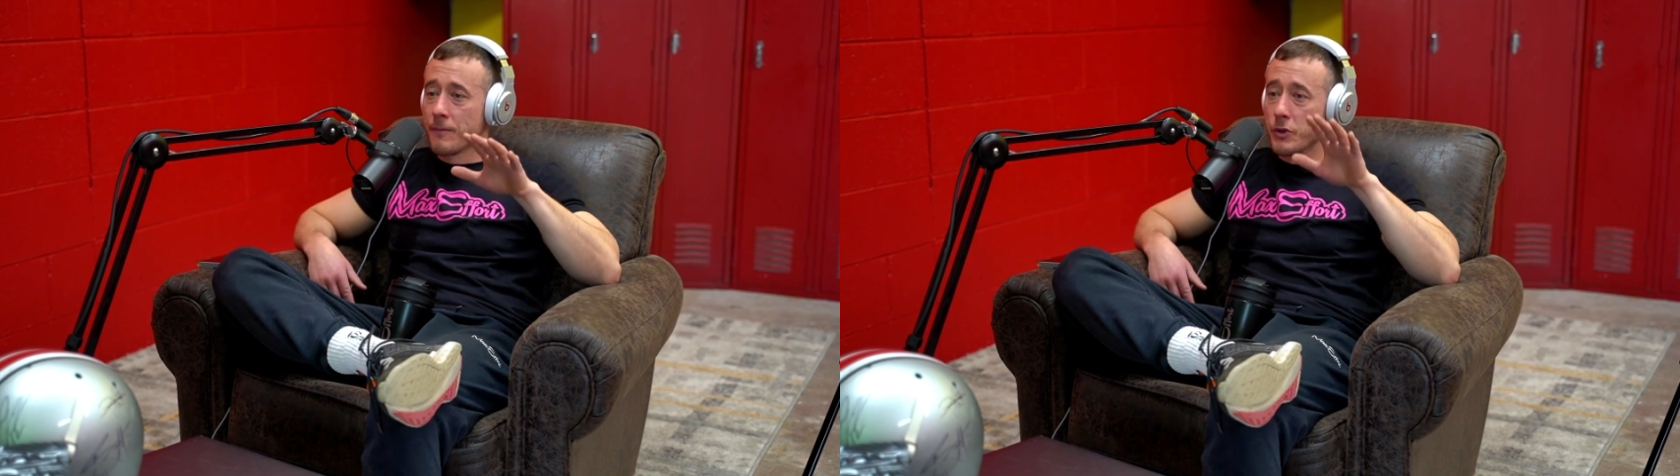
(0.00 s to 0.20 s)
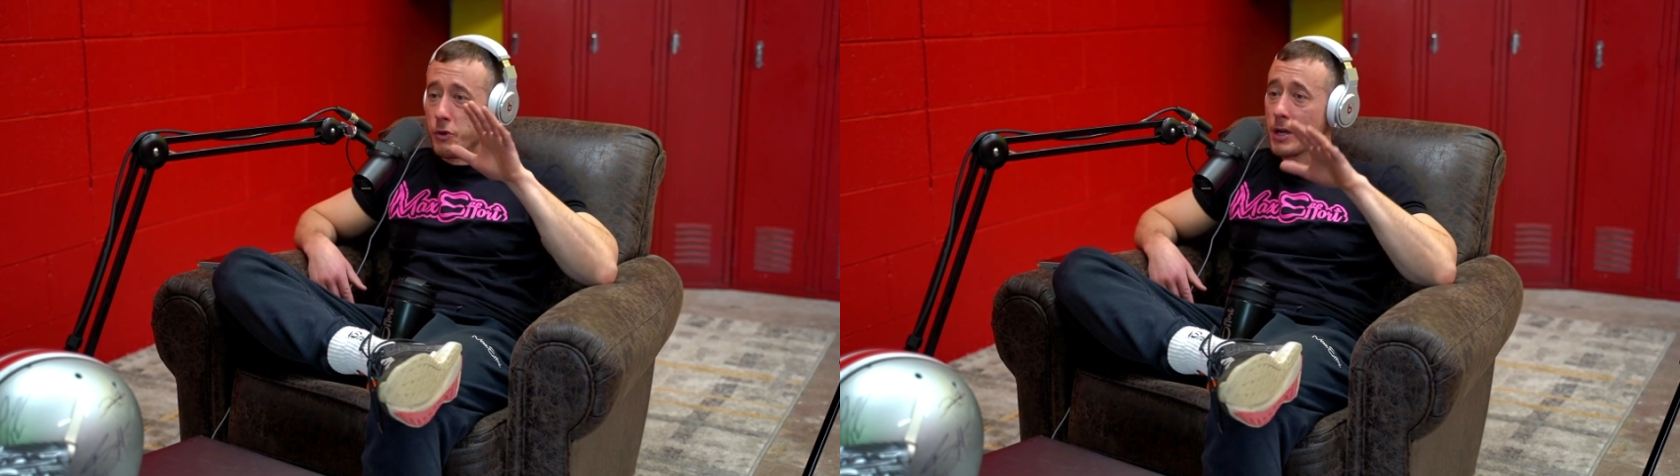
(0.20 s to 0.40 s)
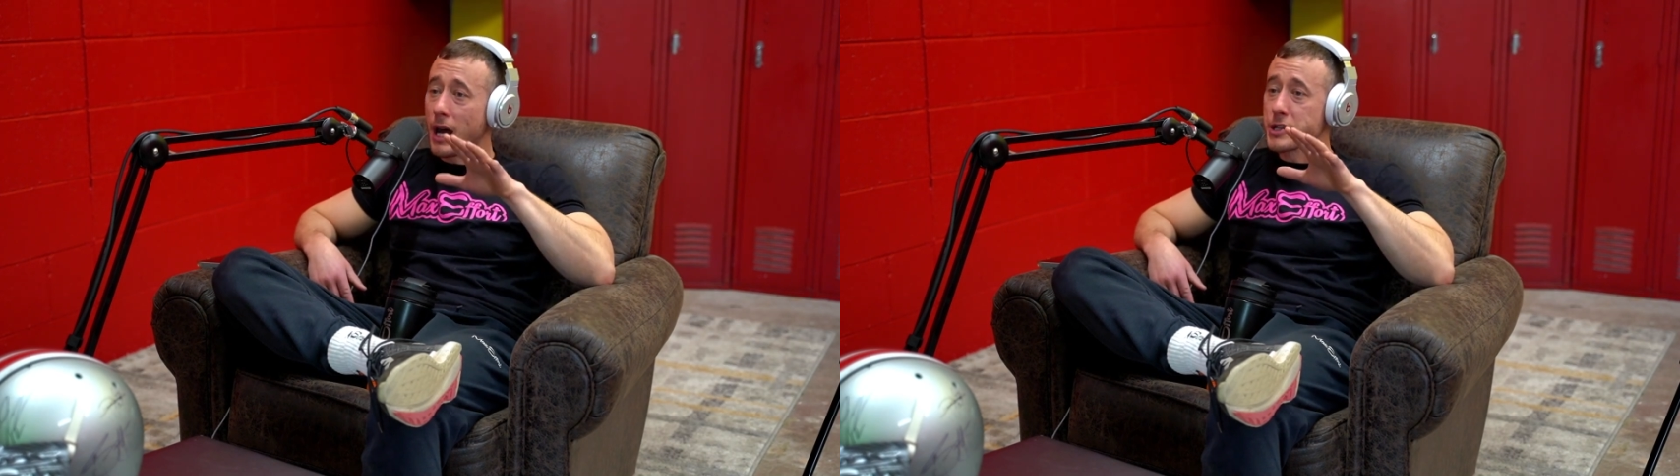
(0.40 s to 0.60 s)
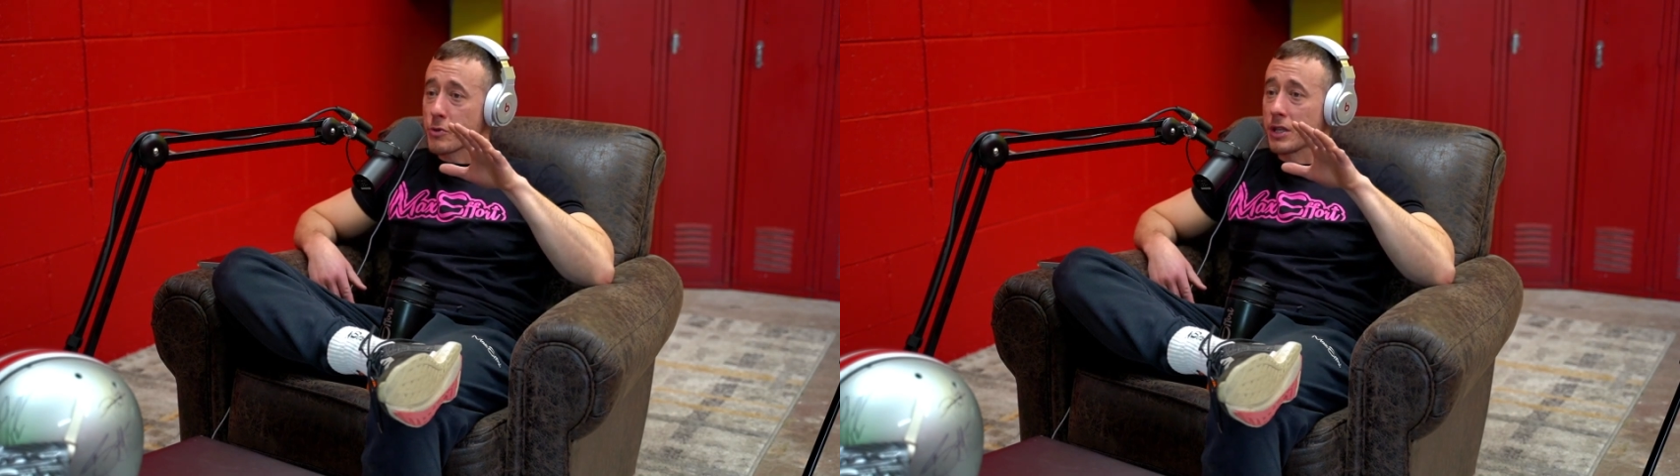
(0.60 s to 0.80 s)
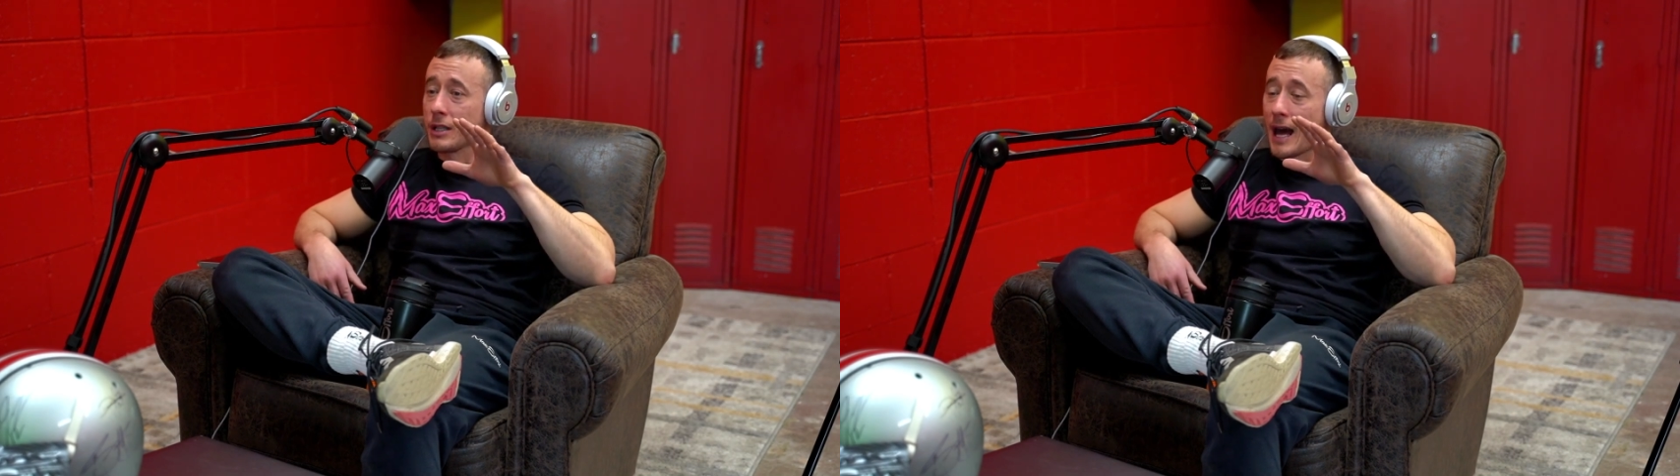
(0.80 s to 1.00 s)
you guys
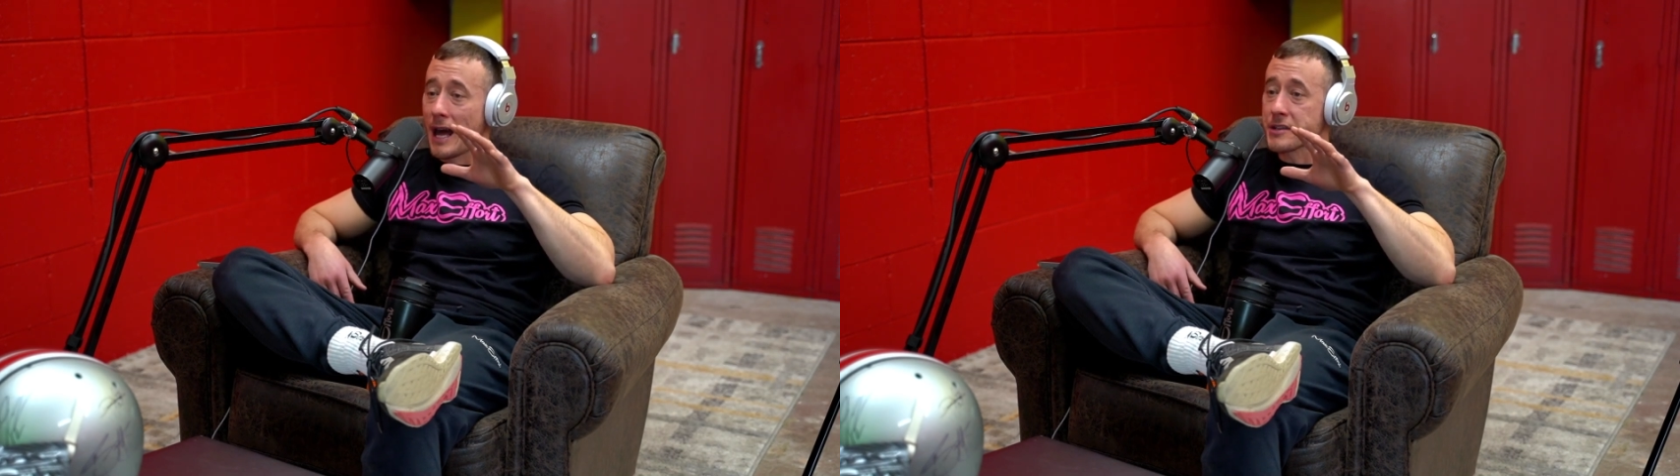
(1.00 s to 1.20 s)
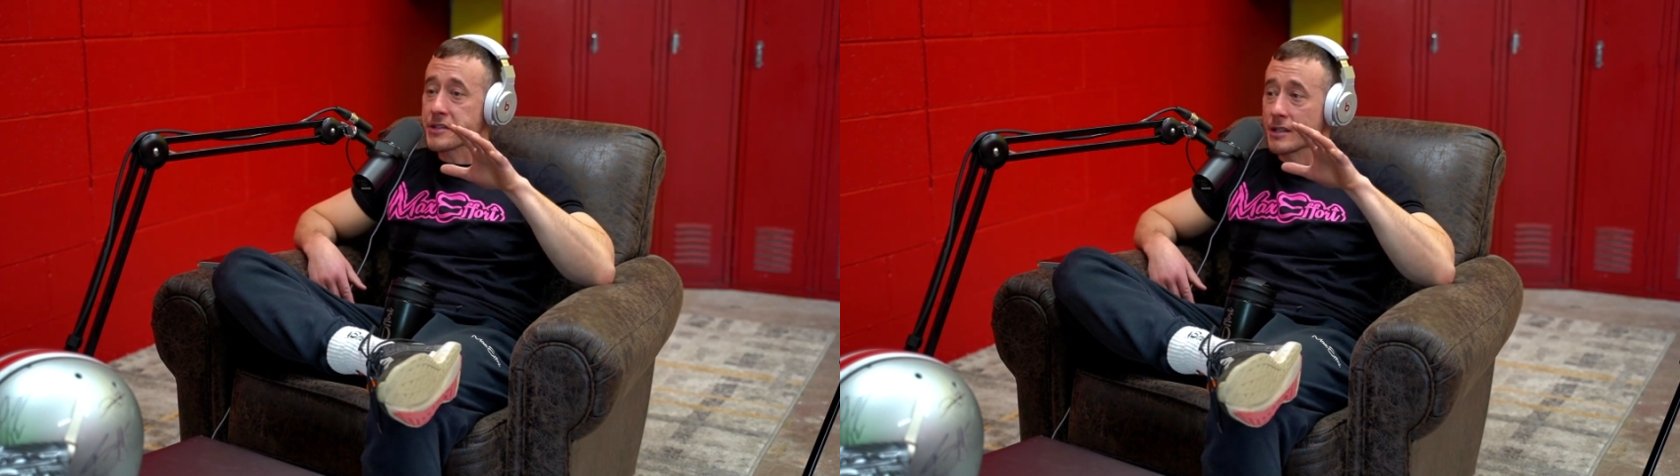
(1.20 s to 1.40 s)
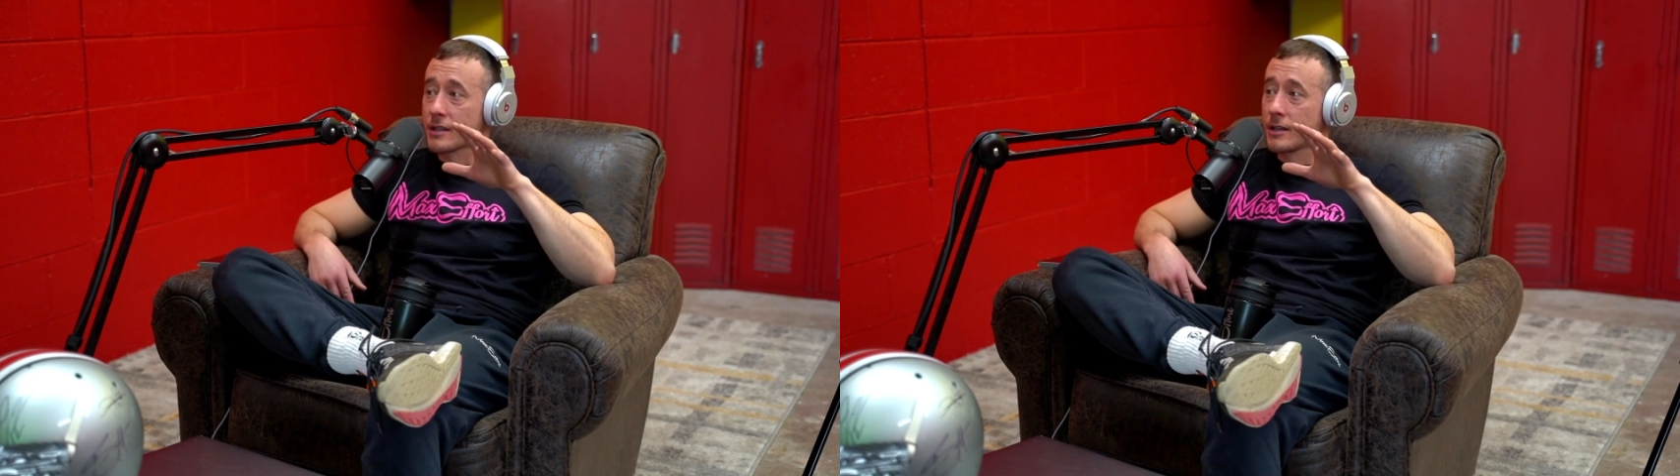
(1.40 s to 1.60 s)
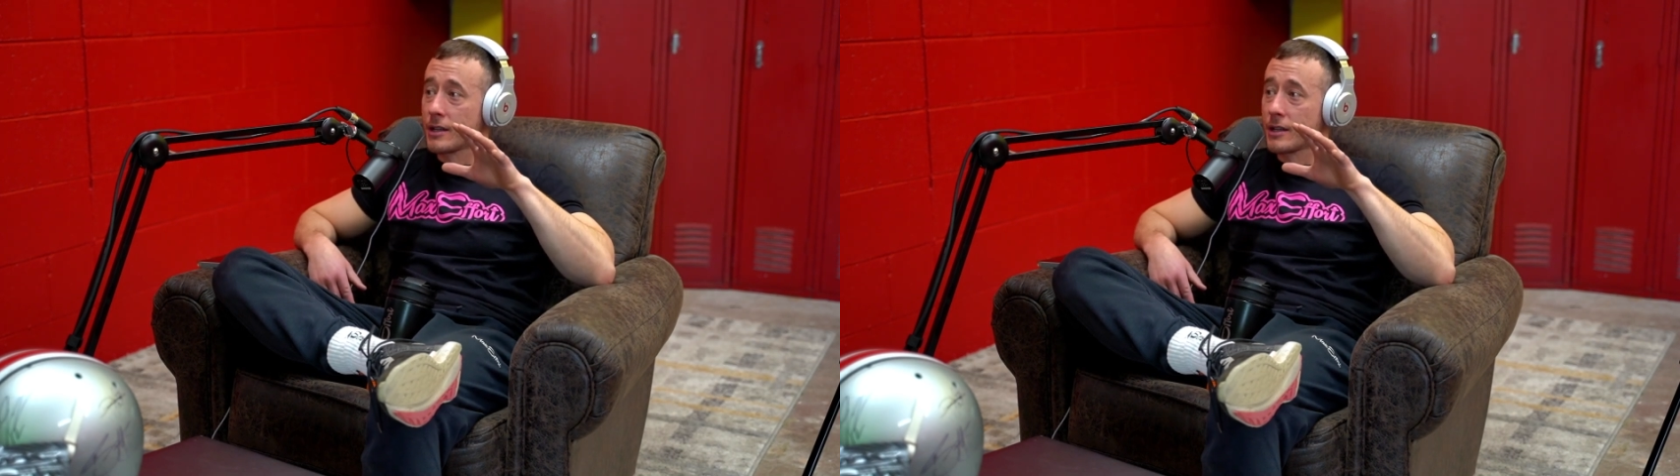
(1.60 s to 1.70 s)
were the last